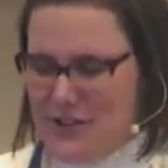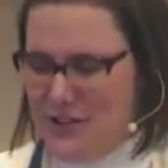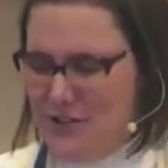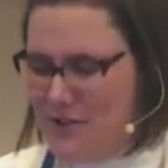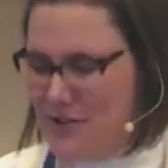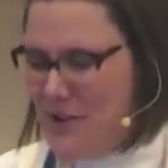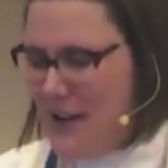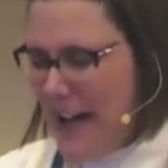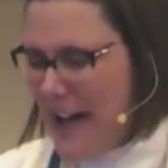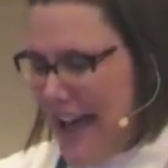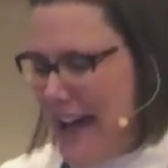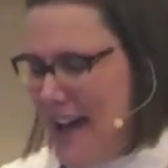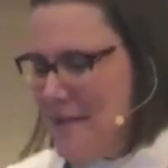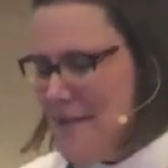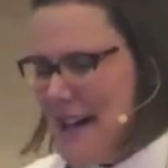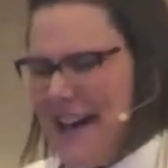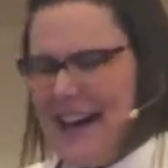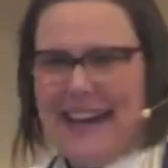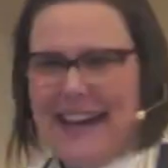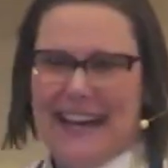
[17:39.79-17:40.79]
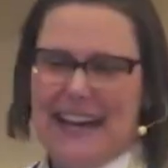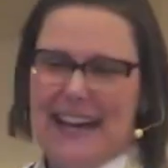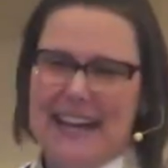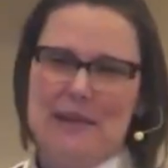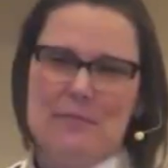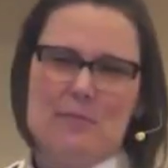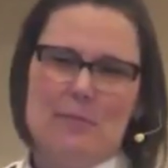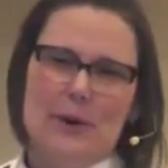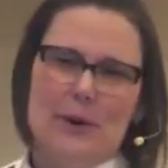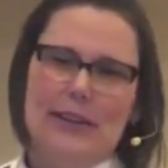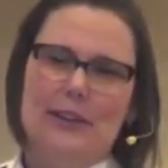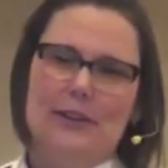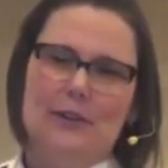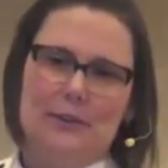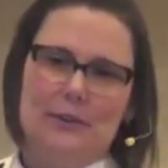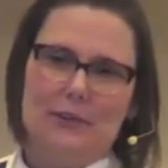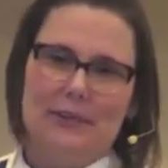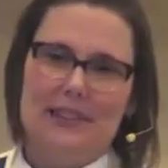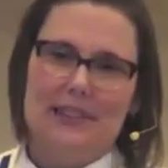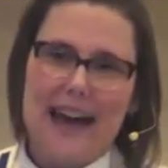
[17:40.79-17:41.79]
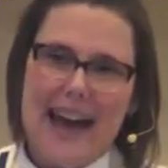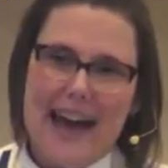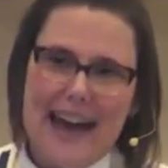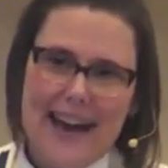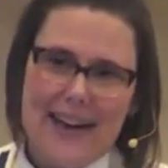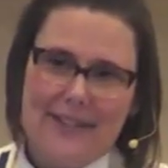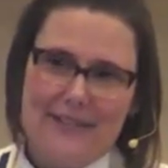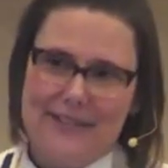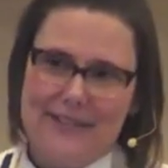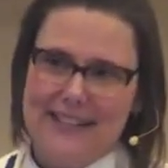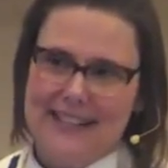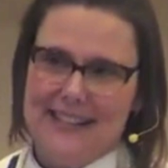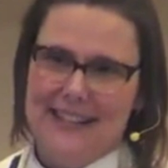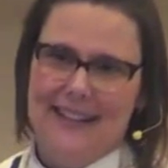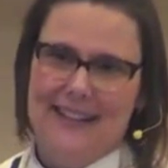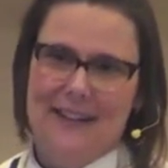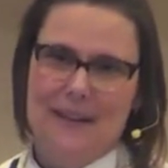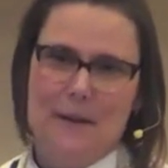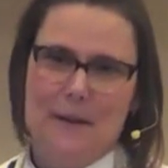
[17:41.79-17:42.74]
Who am I? I am one who laughs